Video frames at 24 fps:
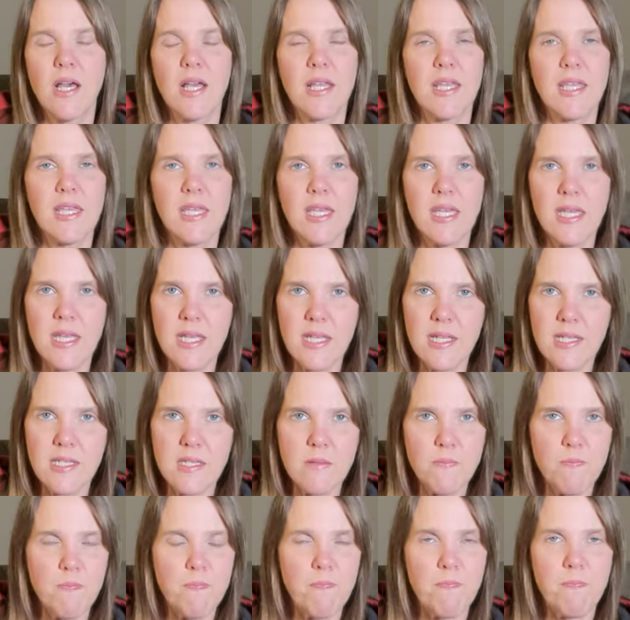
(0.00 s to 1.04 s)
kids
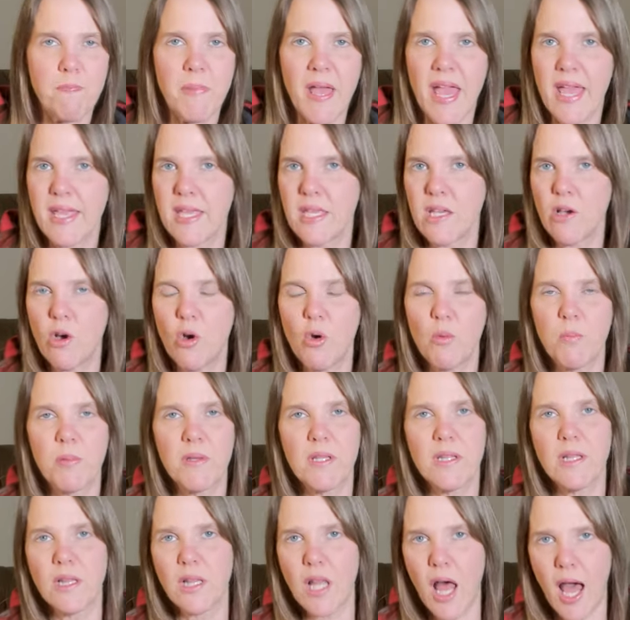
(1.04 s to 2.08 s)
banging
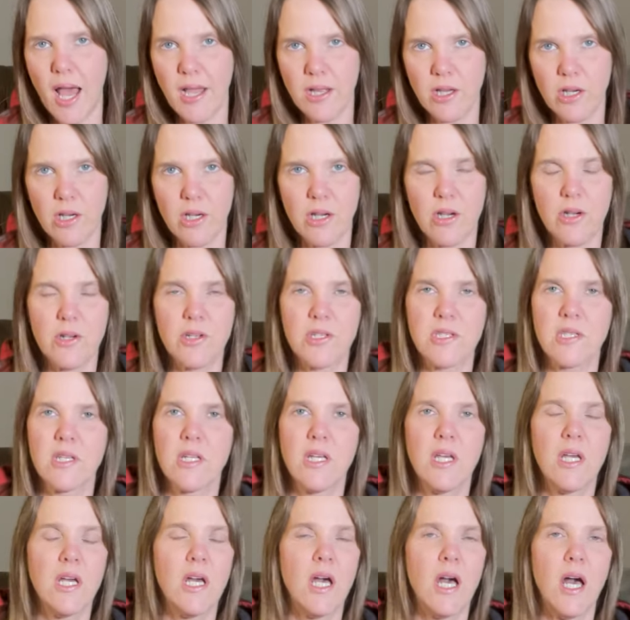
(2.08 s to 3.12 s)
open lockers,
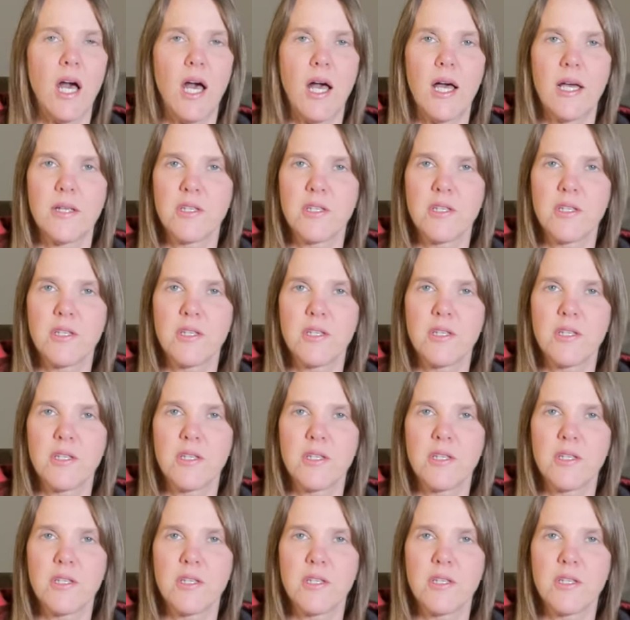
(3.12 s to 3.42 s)
uh,